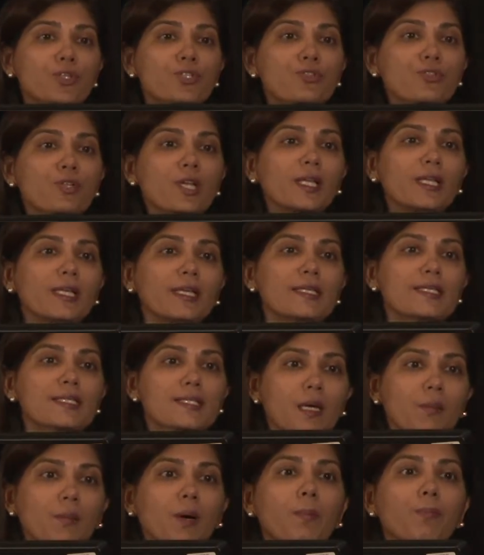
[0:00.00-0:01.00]
really
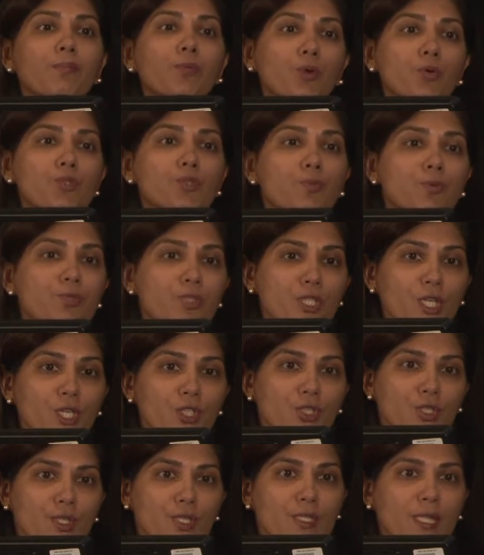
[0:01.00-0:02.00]
sum up those
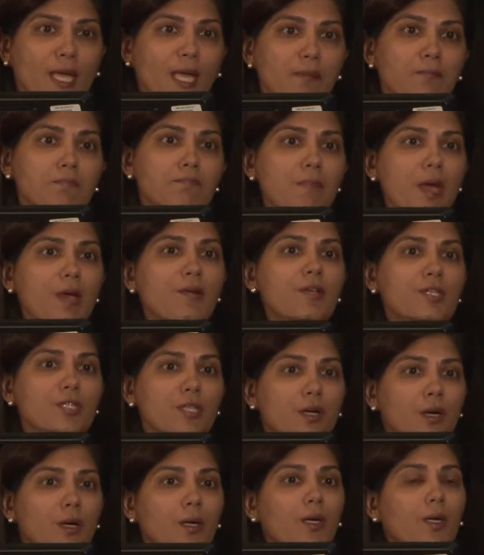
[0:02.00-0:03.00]
procedures that merit
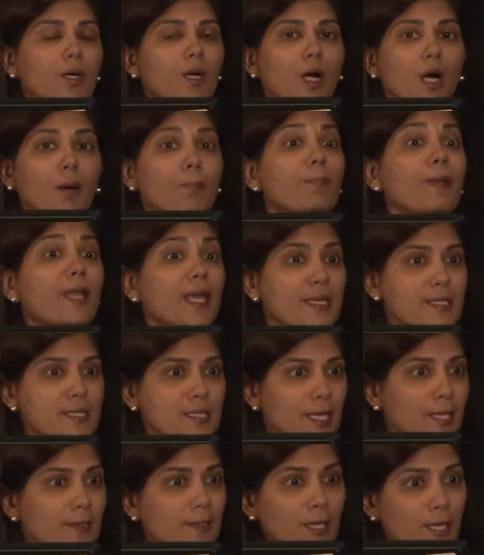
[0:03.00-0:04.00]
a place
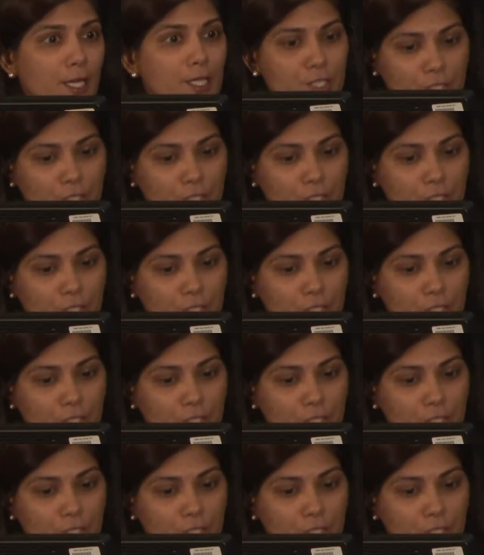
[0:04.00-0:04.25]
in the list